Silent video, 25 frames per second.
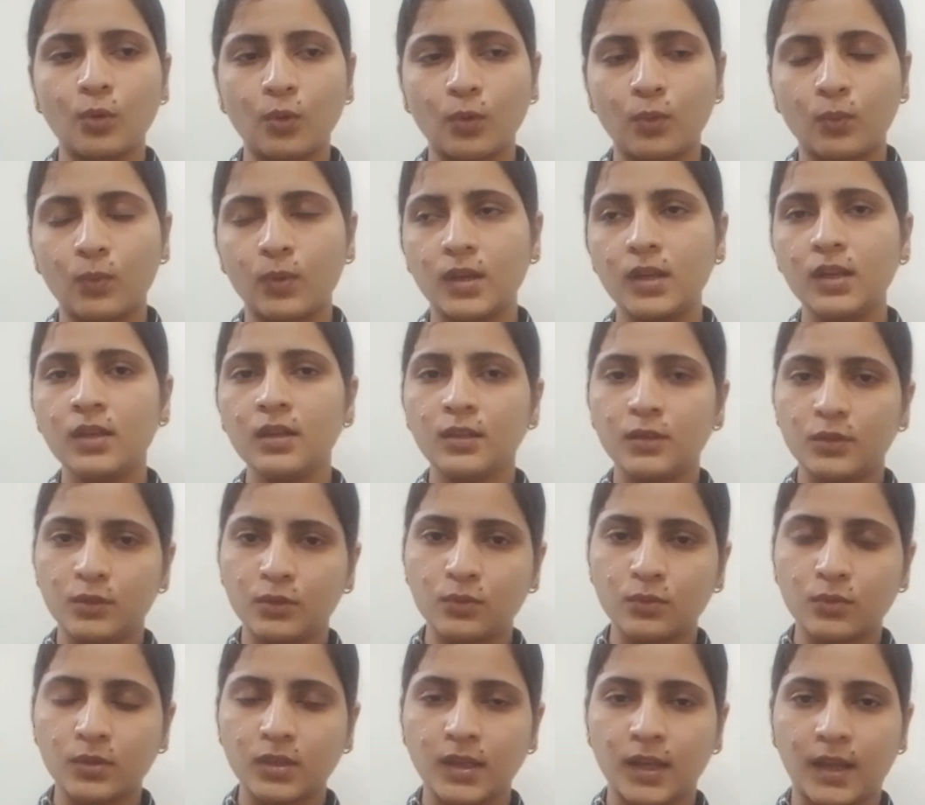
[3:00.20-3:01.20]
oval
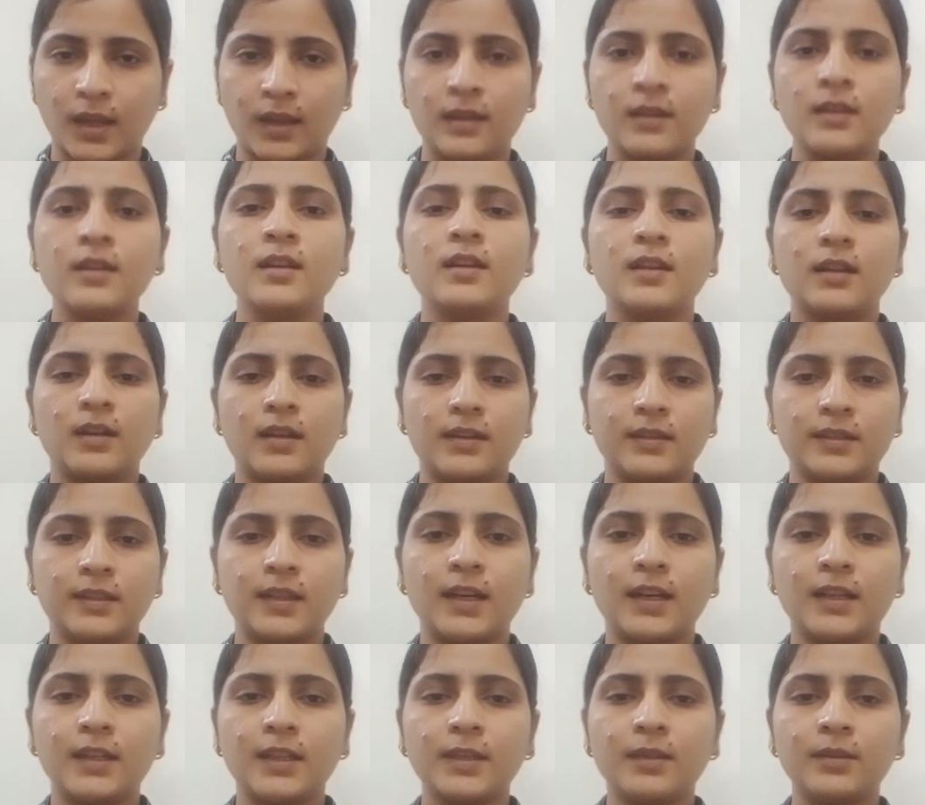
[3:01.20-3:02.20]
nuclei, and
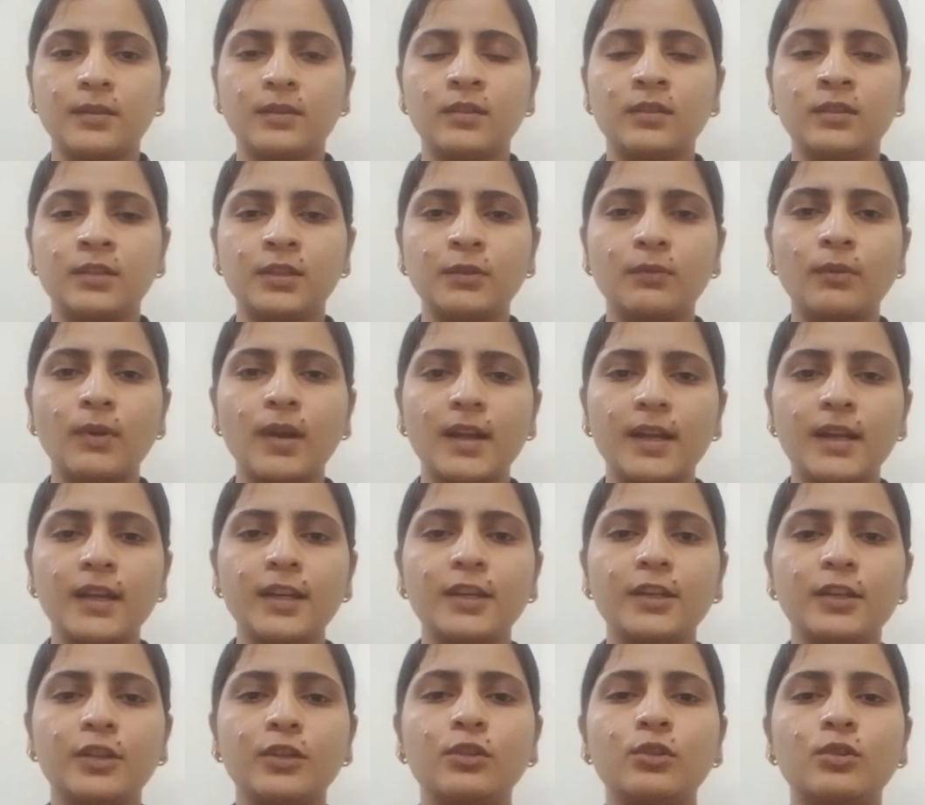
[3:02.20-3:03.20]
that
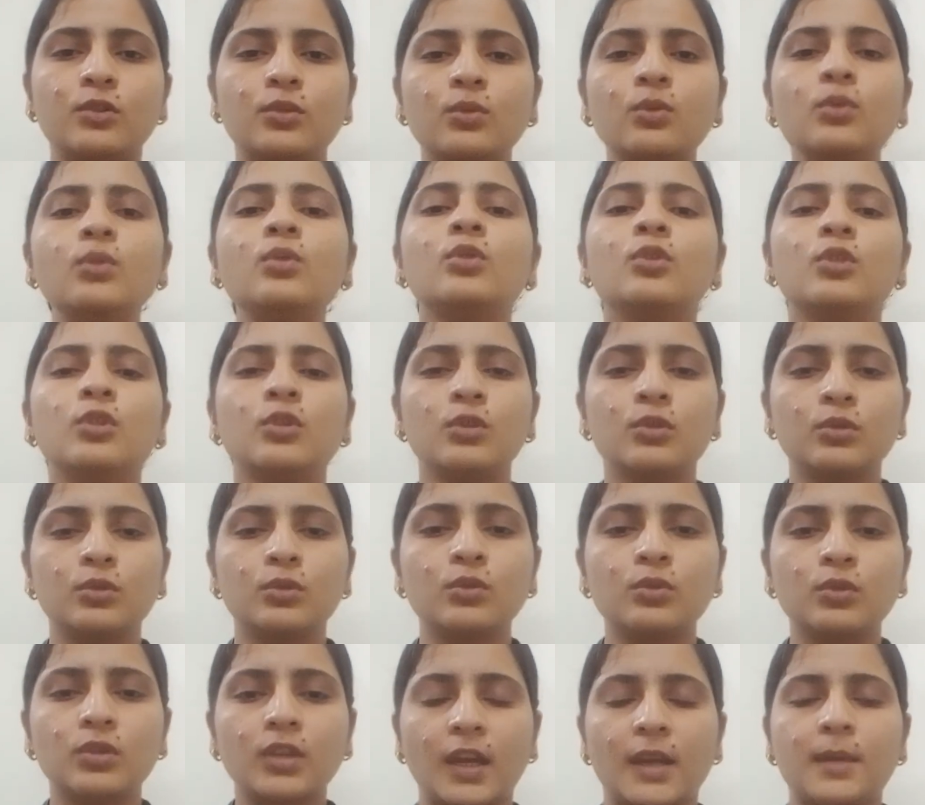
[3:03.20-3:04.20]
divided into
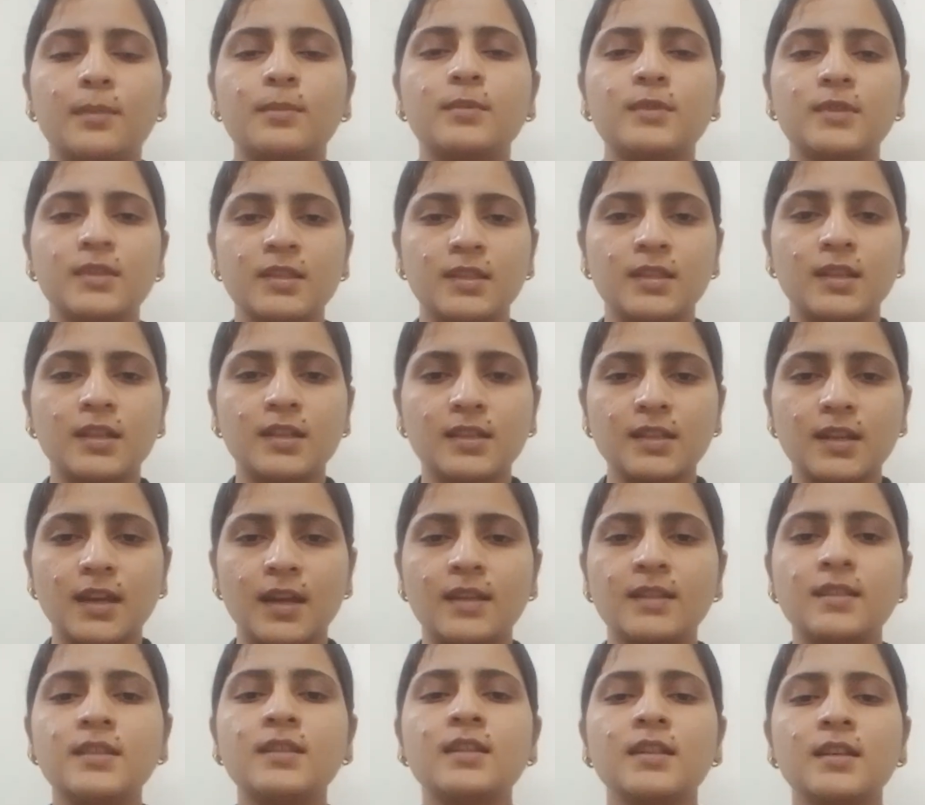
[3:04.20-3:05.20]
two types such
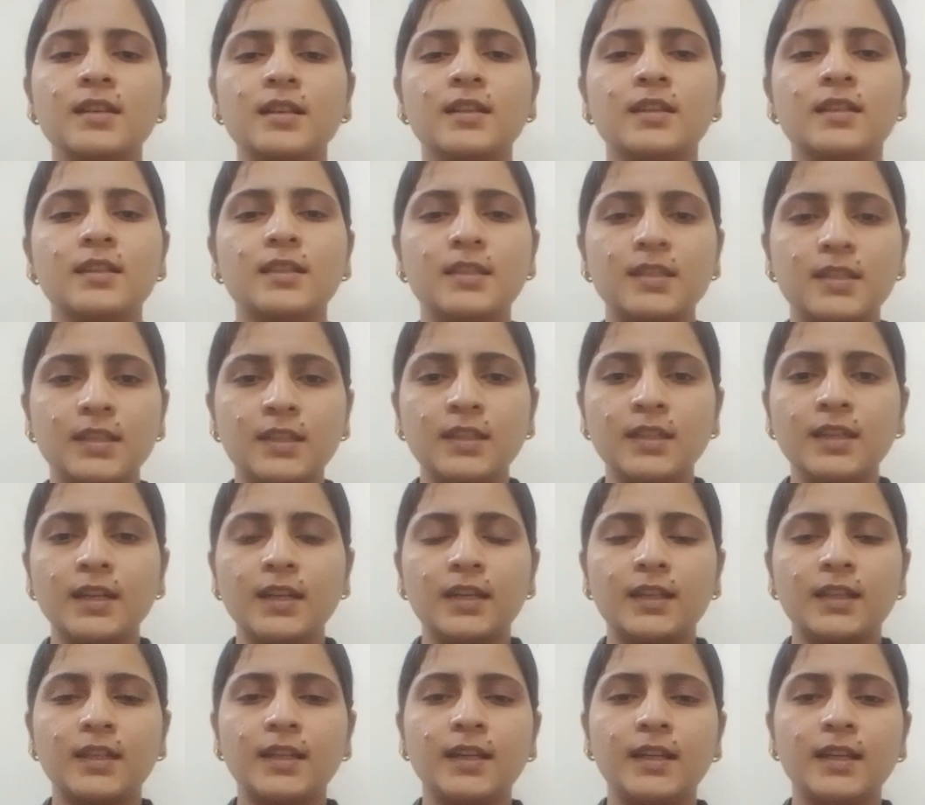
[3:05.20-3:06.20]
as
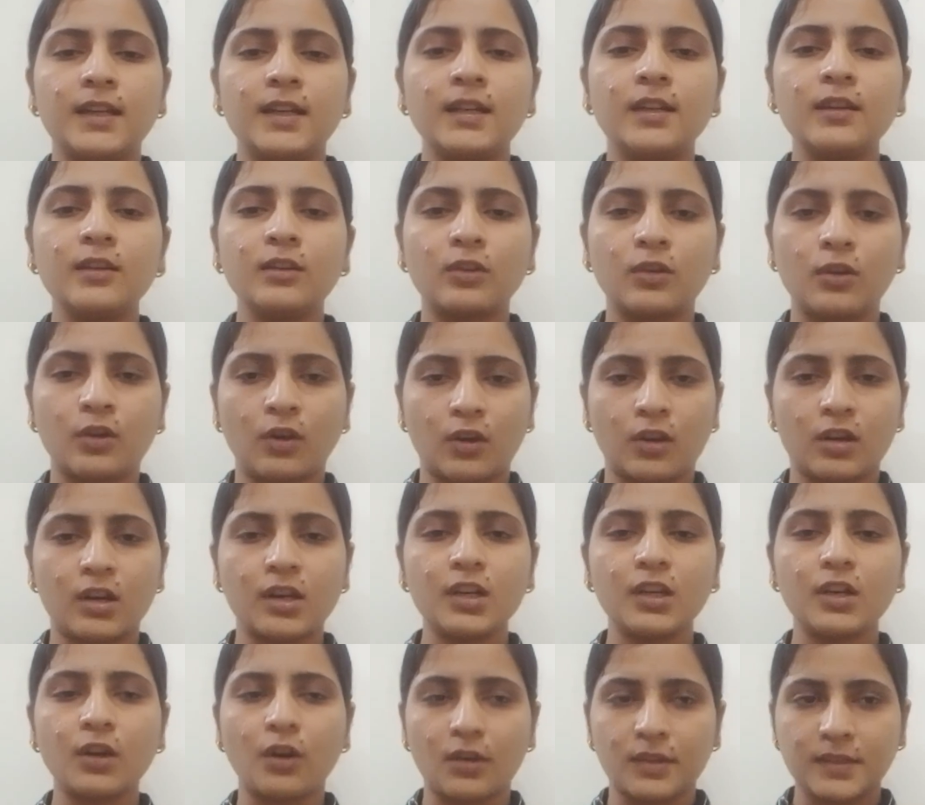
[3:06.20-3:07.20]
ciliated or
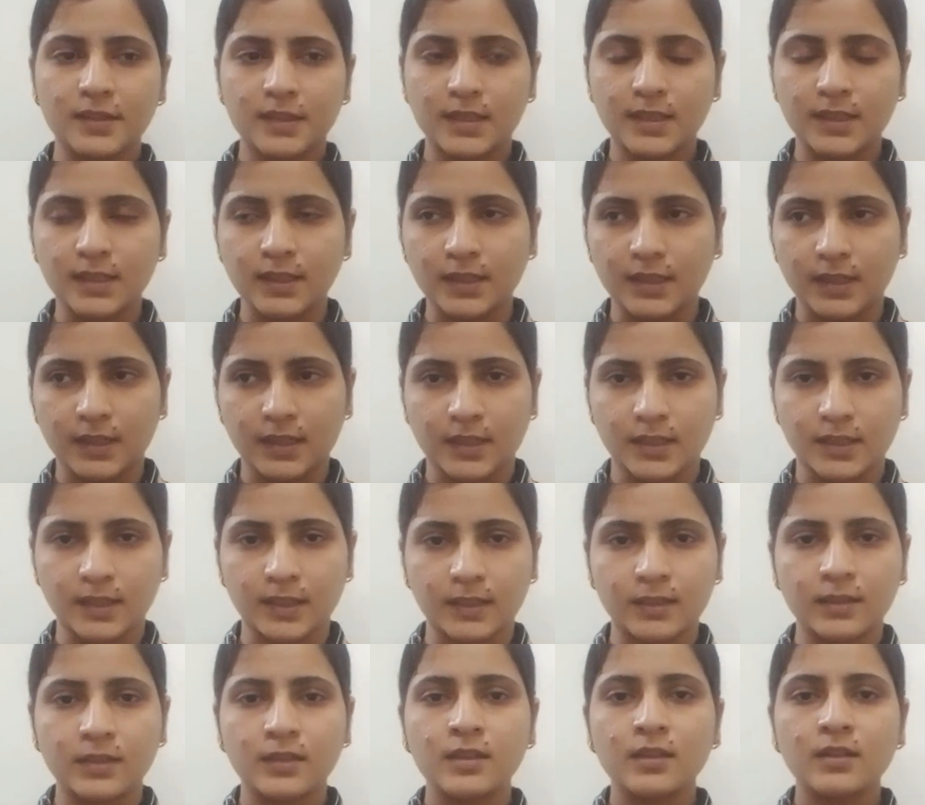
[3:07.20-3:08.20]

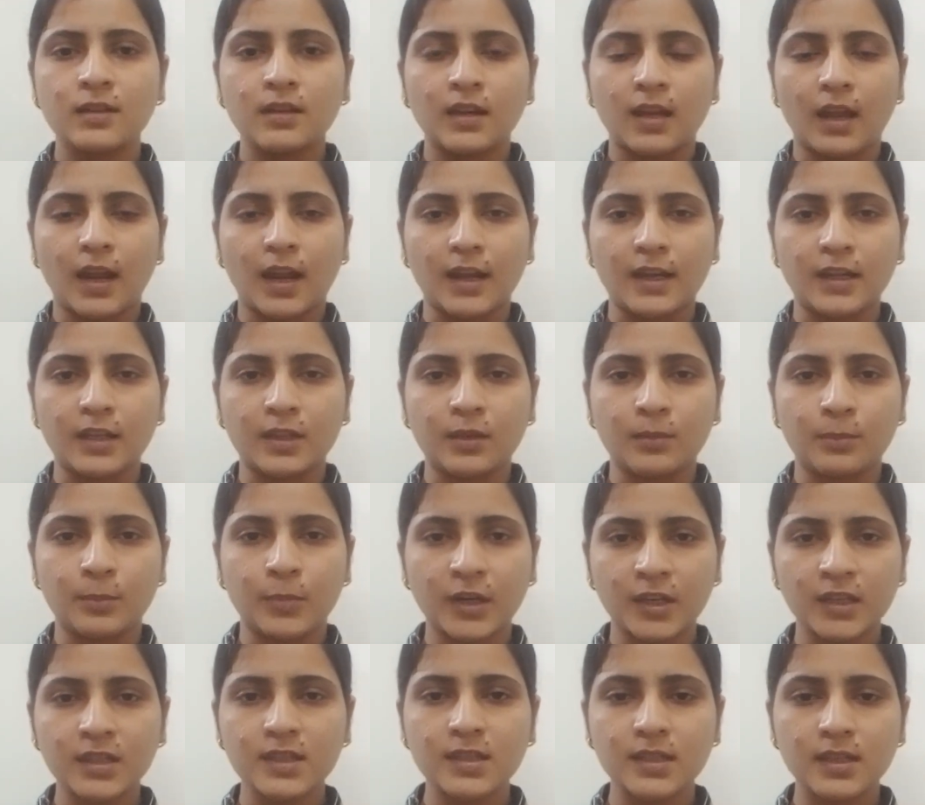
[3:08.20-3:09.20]
non-ciliated, and the
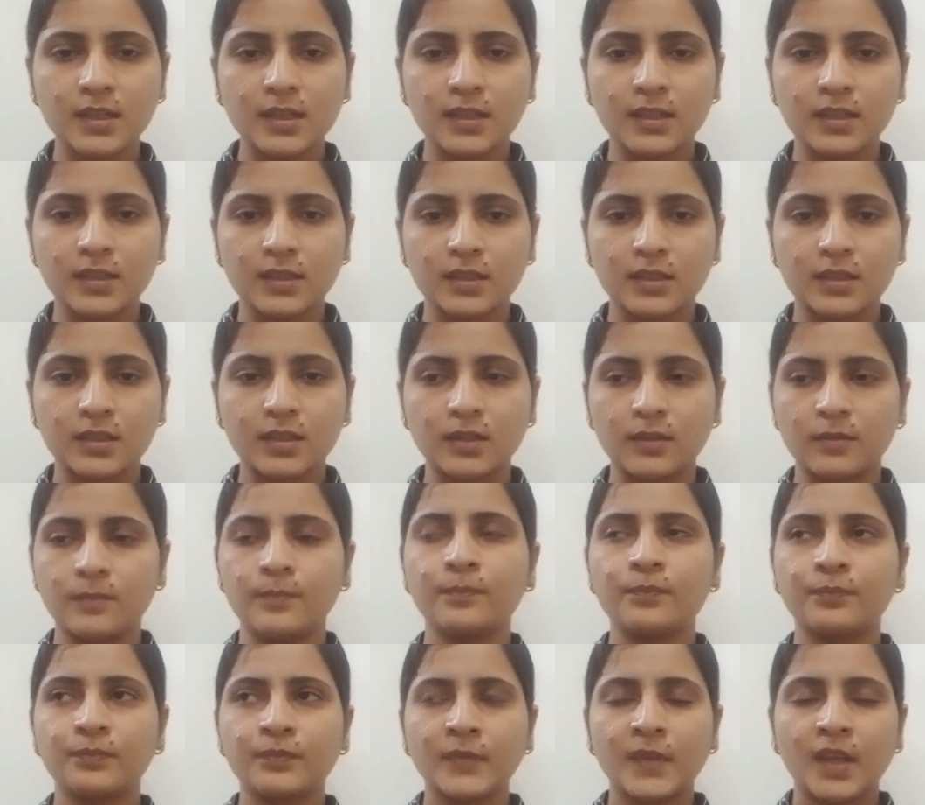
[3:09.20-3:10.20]
function is the
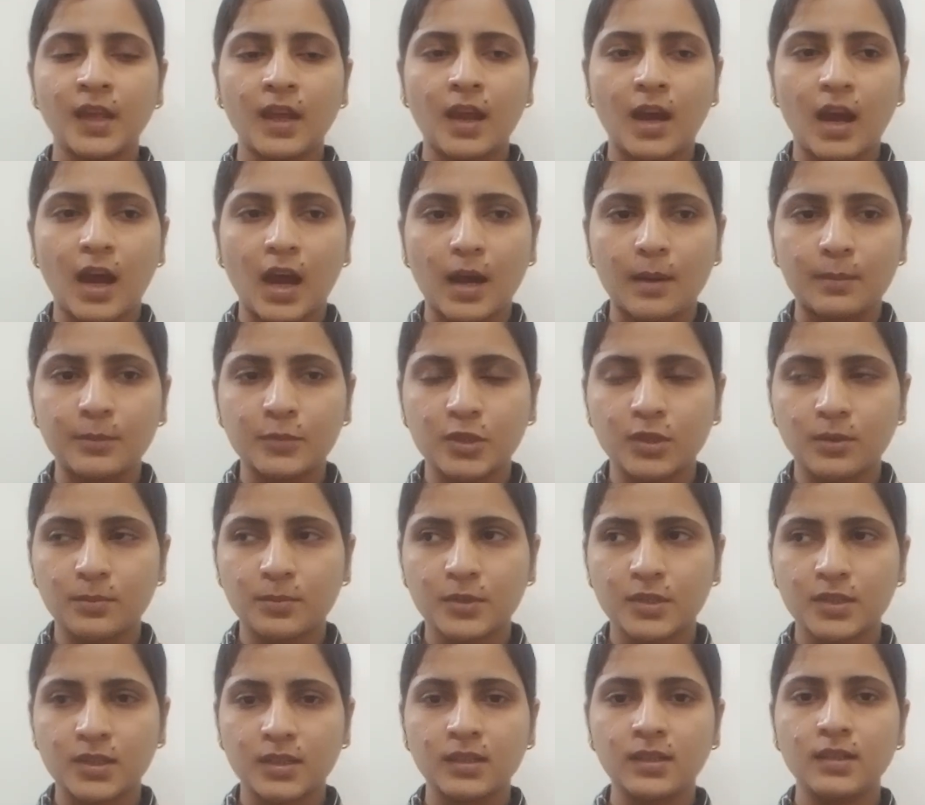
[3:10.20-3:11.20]

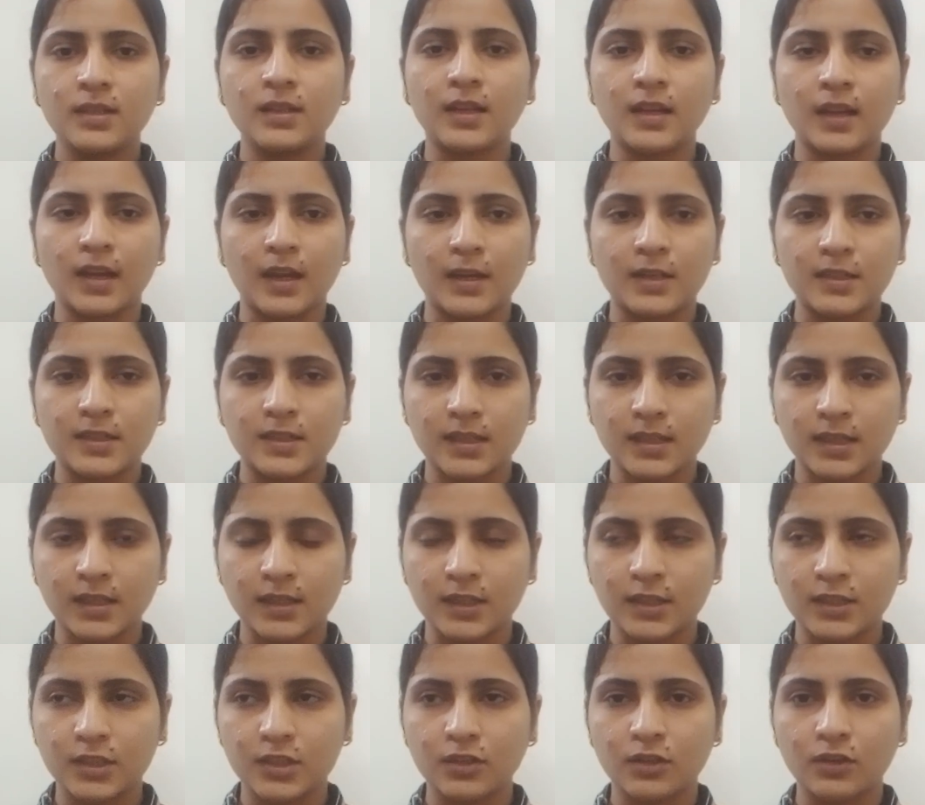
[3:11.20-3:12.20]
absorption and
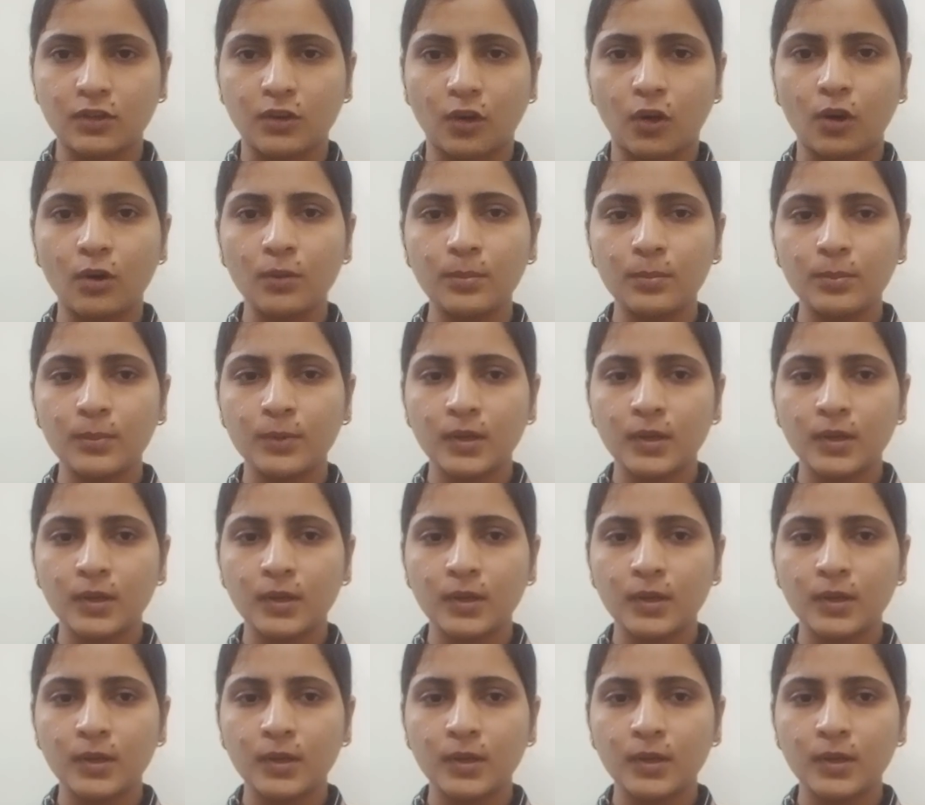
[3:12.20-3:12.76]
secretion of